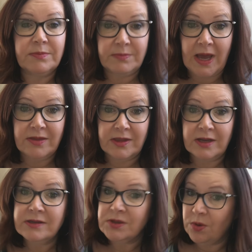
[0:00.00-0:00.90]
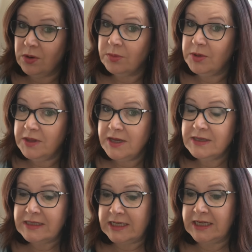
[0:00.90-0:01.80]
bad things, horrible things,
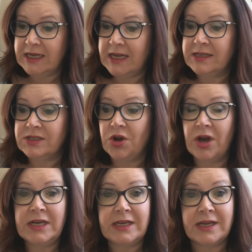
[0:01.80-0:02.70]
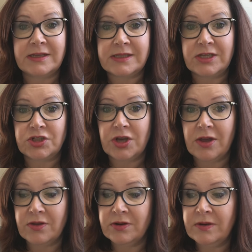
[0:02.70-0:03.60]
sinning against God and against each
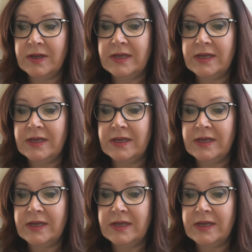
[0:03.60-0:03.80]
other,